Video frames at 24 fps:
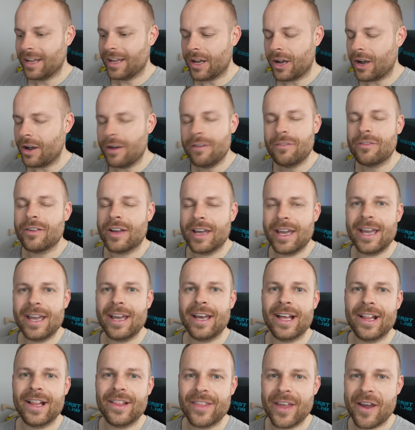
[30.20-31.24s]
over
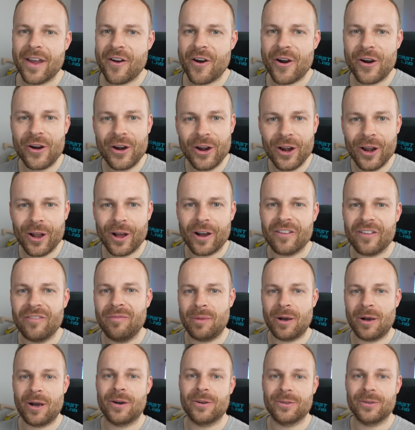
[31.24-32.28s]
here, there are a lot of
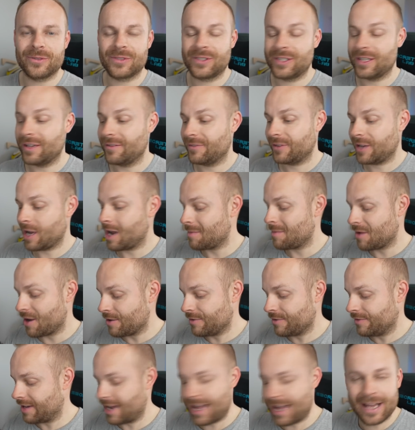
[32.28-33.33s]
Poles that have come
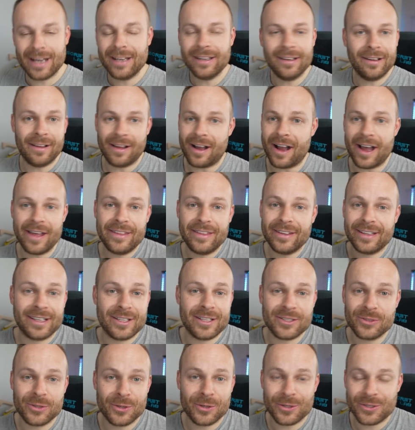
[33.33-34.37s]
over, and I think
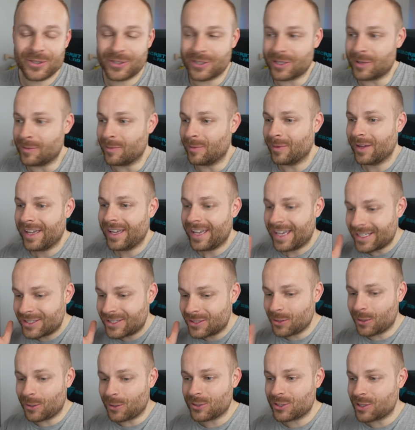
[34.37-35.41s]
it's awesome.
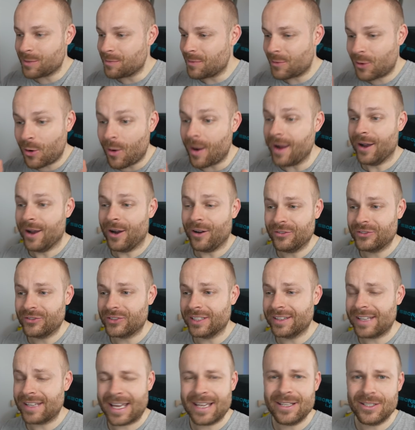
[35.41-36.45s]
It's awesome. Quite
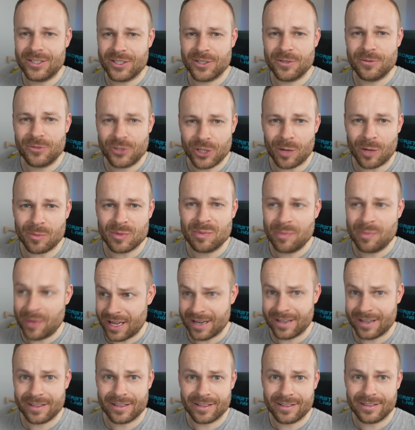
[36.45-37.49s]
often, they do jobs
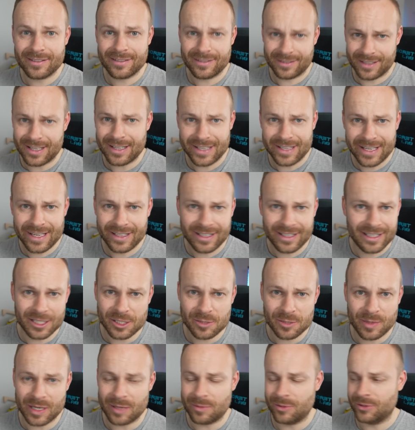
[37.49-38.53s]
better than than the
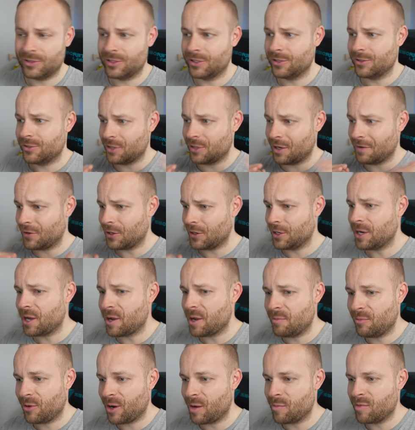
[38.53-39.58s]
English people do, so I've got
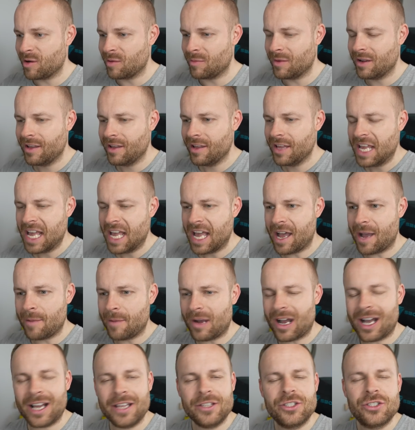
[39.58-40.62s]
no problem. Um,
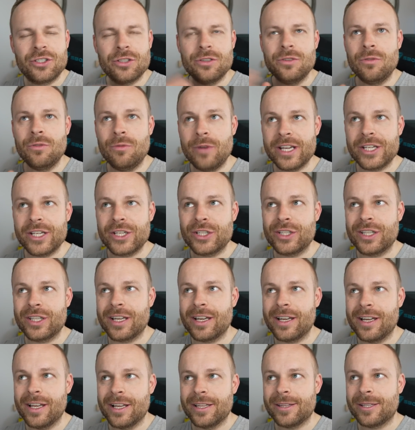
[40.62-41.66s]
I do wish
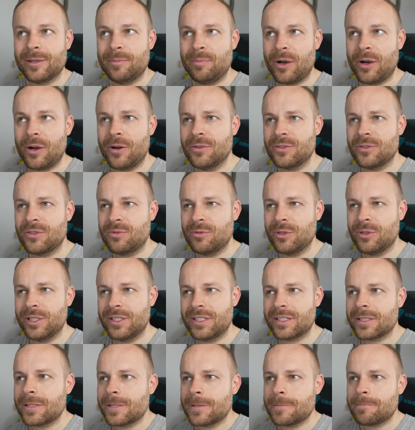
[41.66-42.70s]
that the Poles
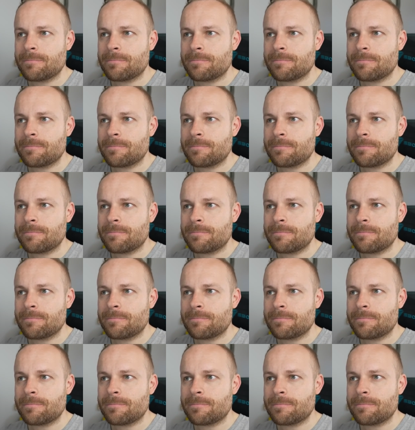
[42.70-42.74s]
would